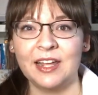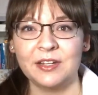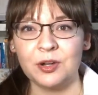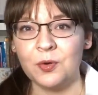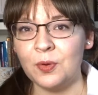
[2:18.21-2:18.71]
I
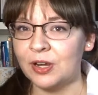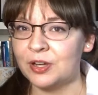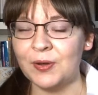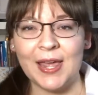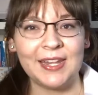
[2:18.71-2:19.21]
don't want to
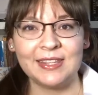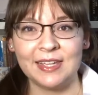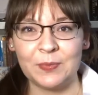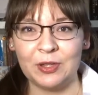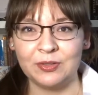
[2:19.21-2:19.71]
know
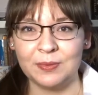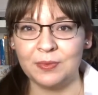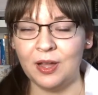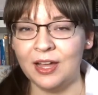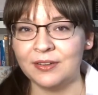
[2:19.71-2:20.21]
anything about the
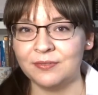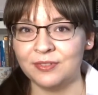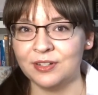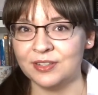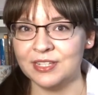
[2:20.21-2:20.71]
plot
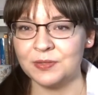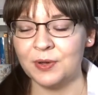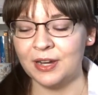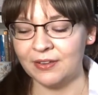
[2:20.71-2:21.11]
for this one.